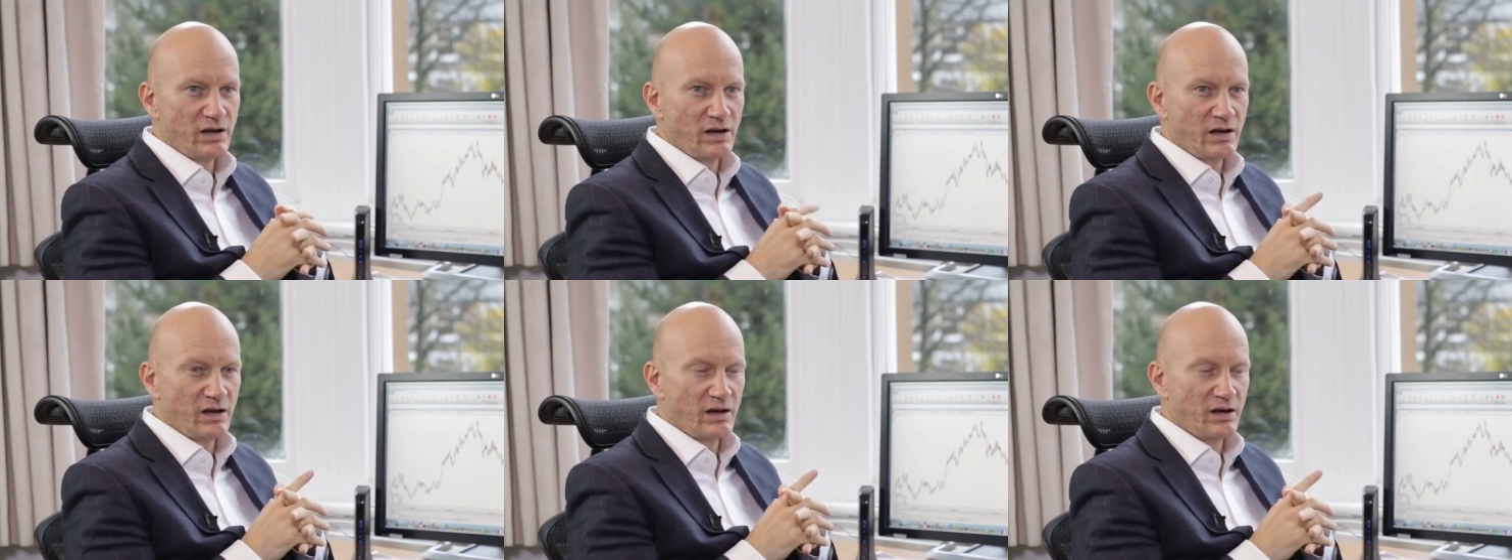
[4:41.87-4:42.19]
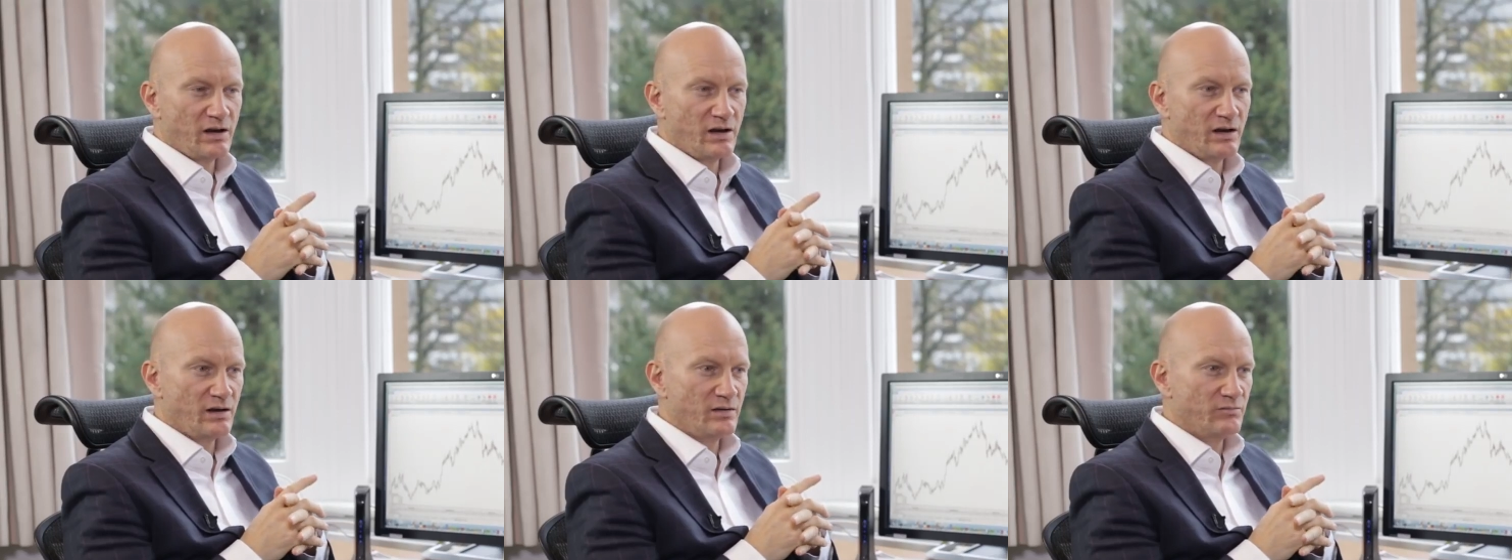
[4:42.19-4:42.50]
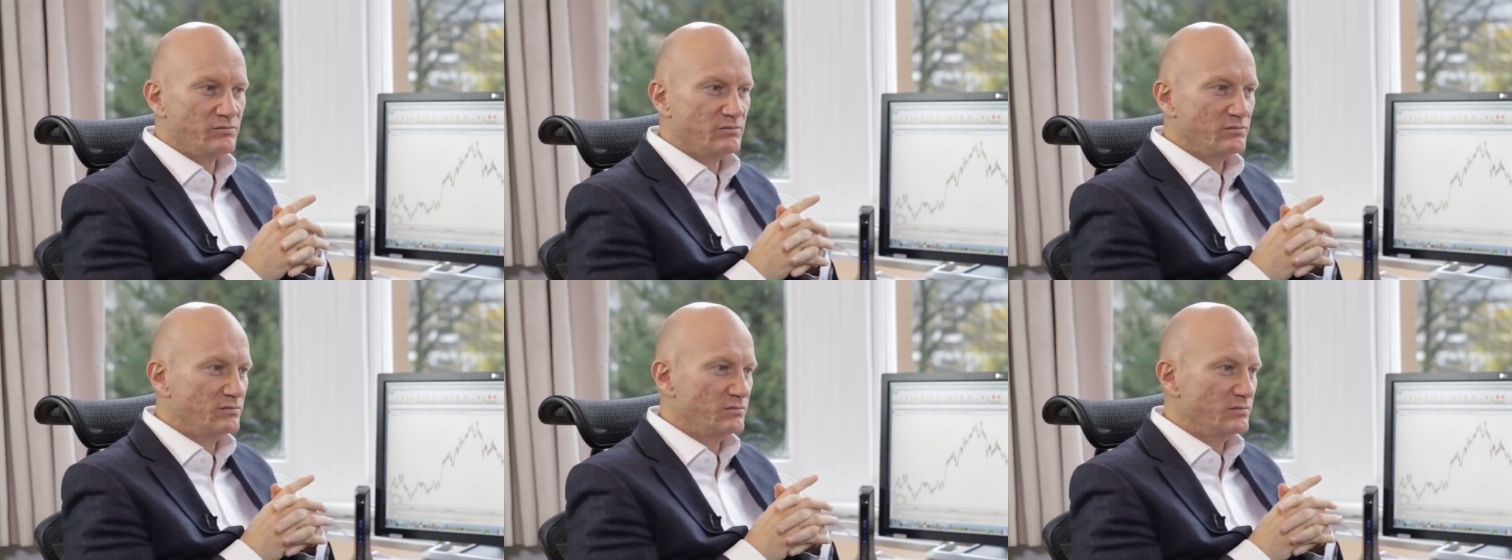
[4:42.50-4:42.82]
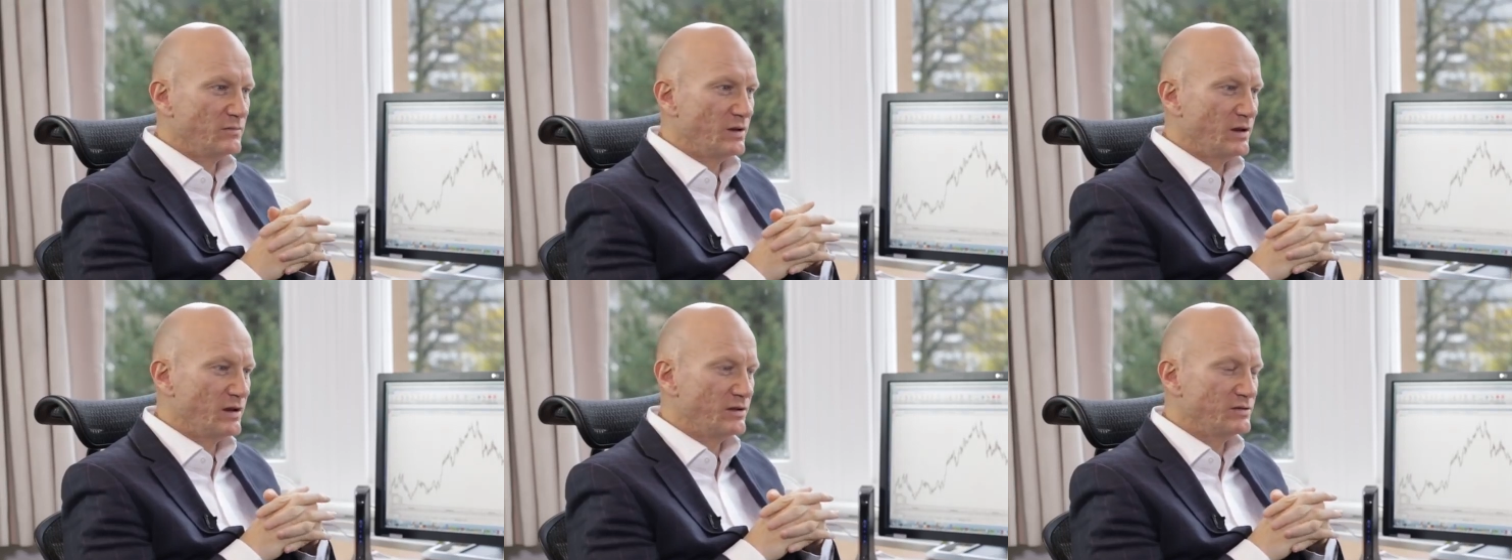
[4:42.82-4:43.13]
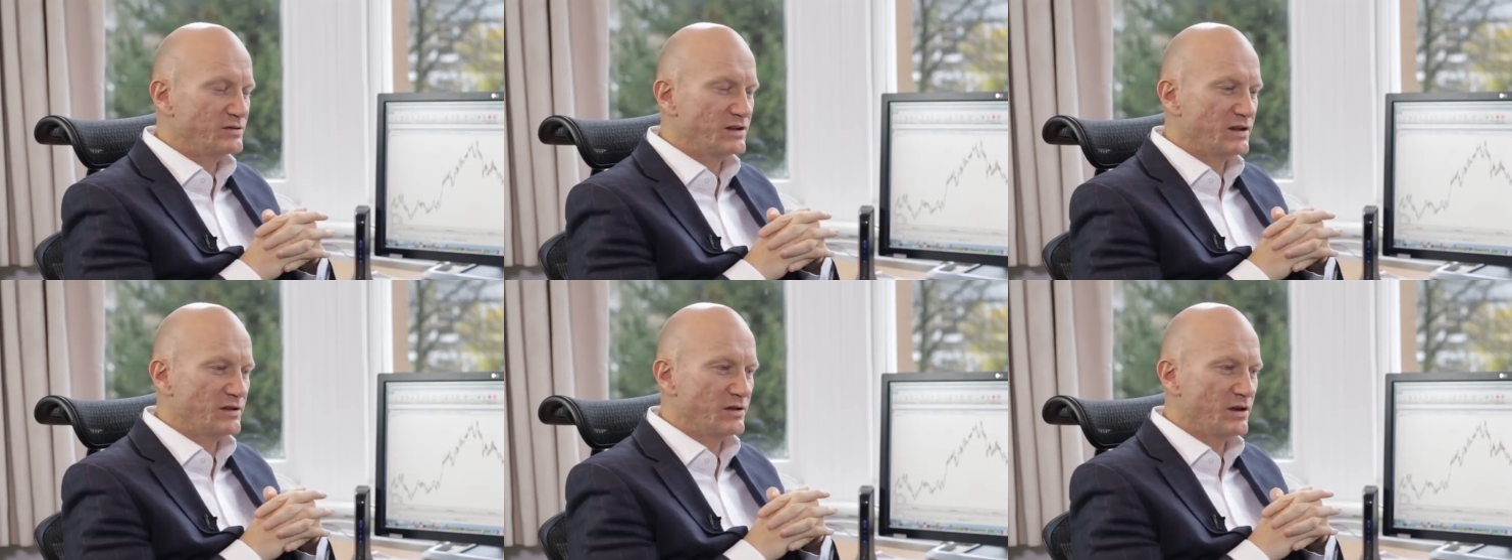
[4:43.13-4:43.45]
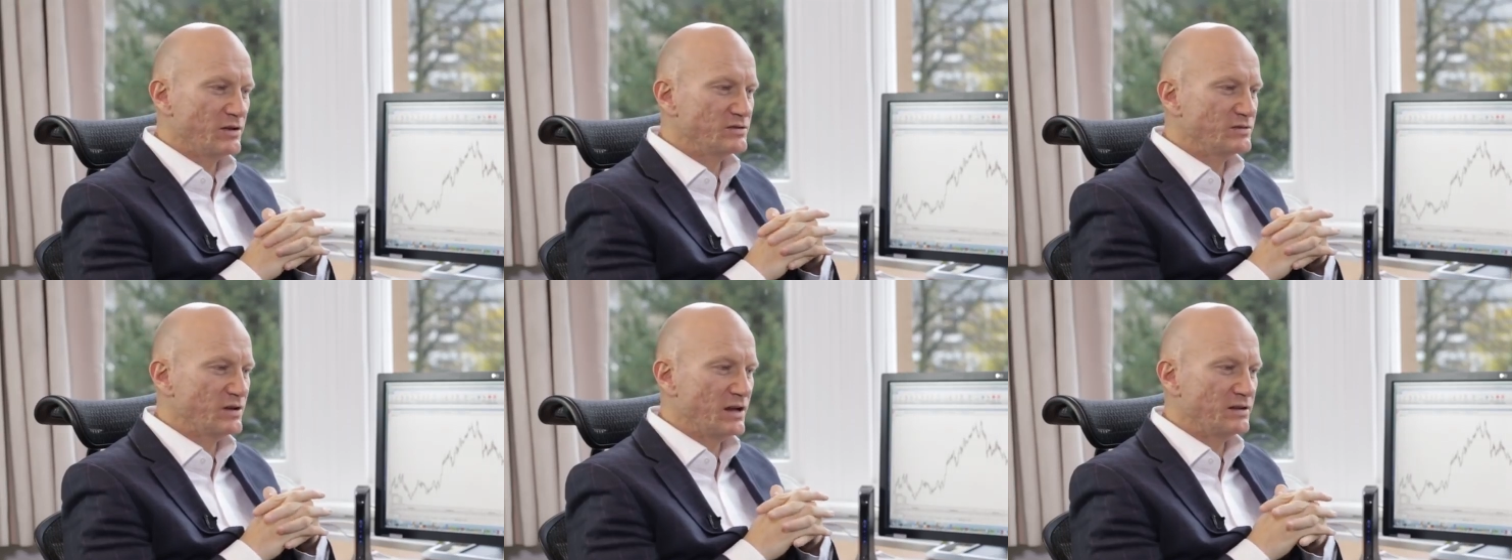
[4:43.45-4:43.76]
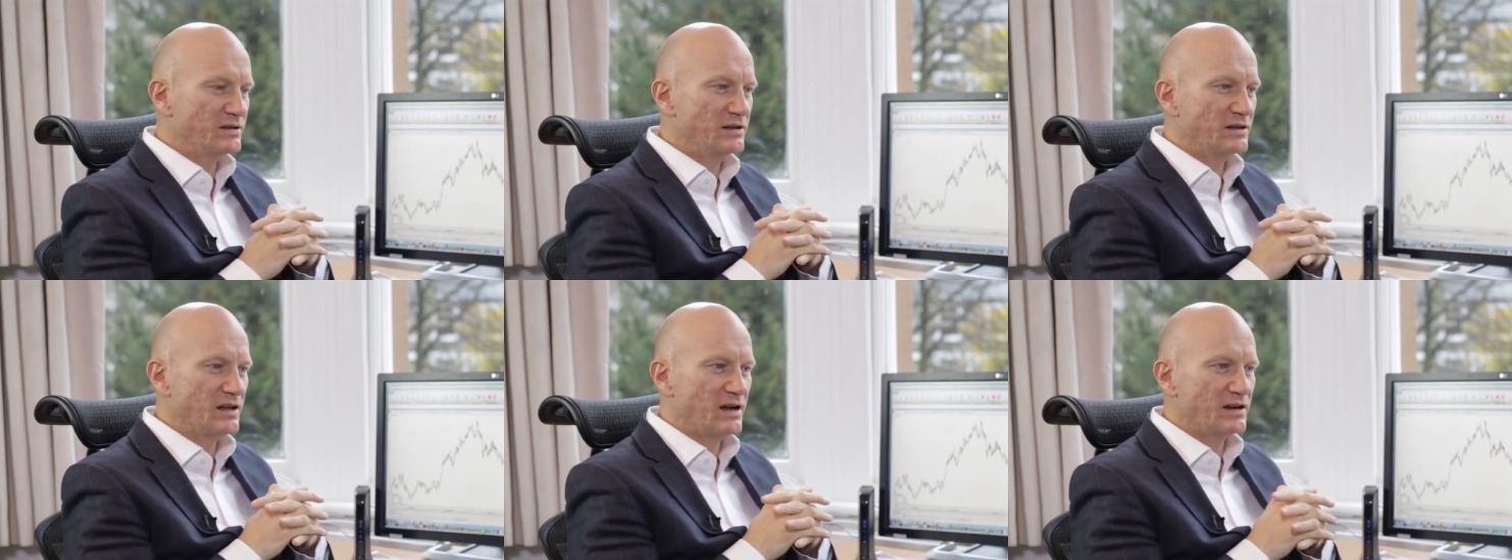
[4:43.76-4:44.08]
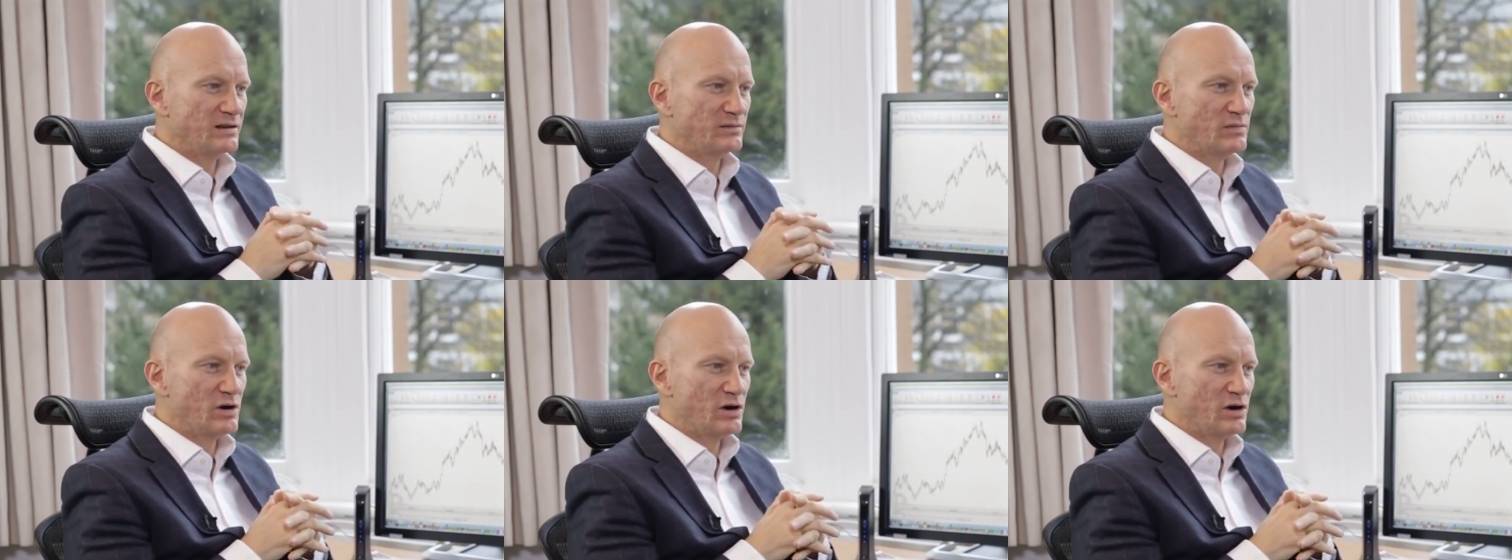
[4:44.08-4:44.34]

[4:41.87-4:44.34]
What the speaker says: Those underlying